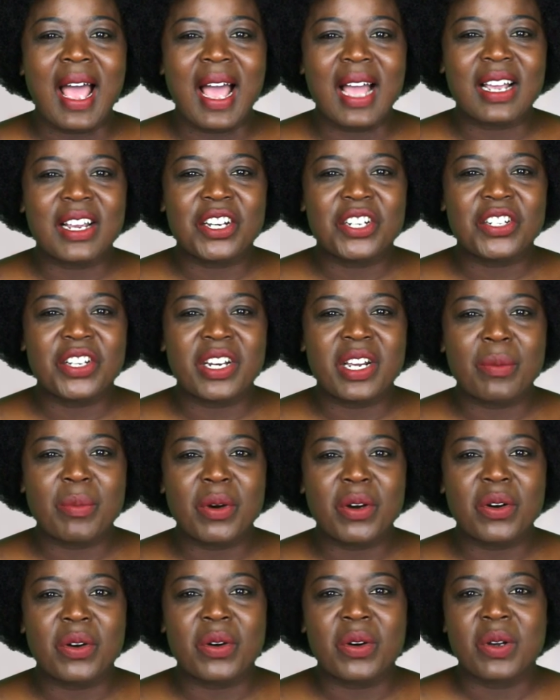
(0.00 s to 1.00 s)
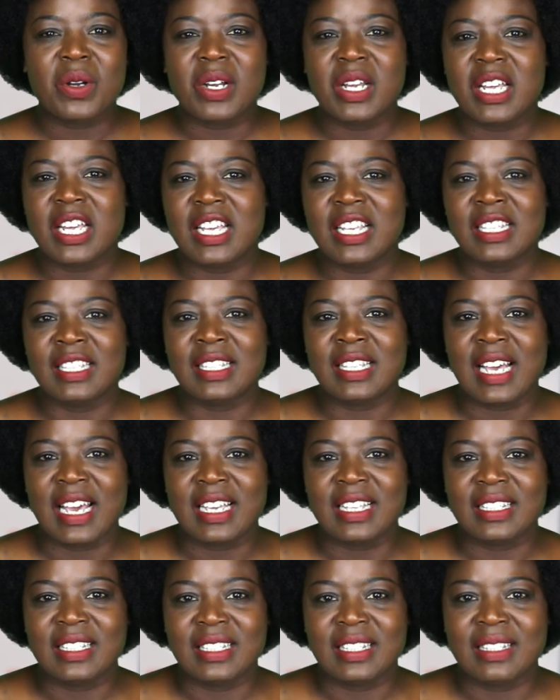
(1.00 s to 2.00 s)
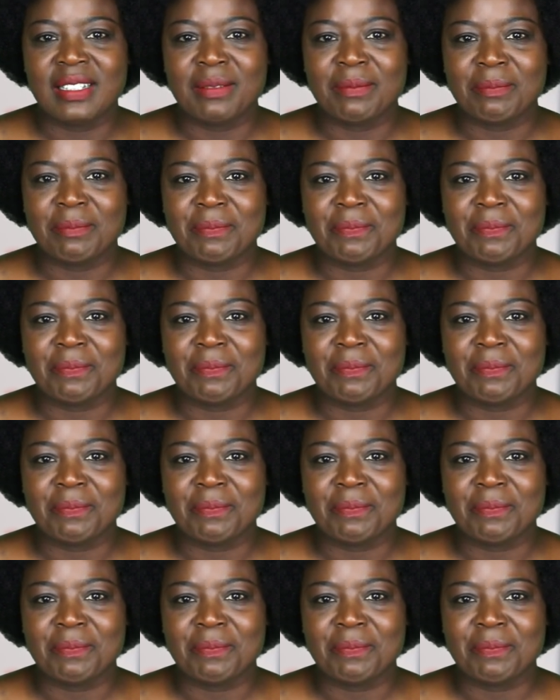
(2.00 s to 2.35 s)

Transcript: actionable insights.